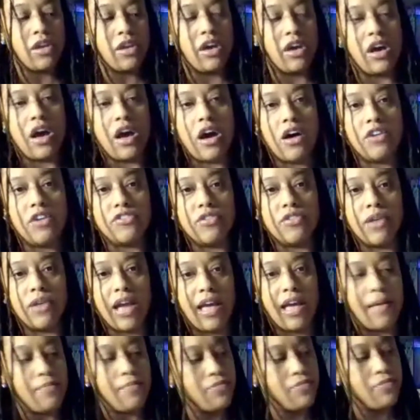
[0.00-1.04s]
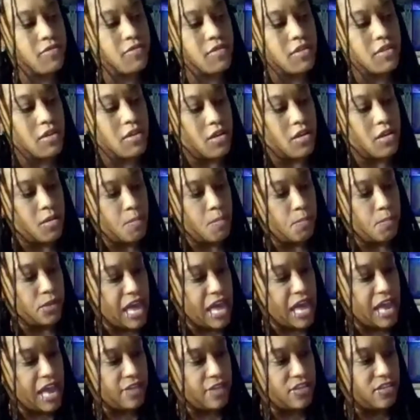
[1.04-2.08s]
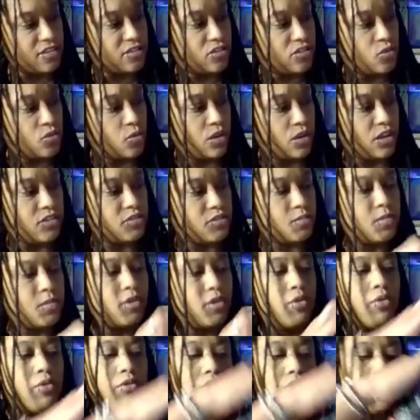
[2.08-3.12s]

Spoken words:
Also got black. This is really smooth.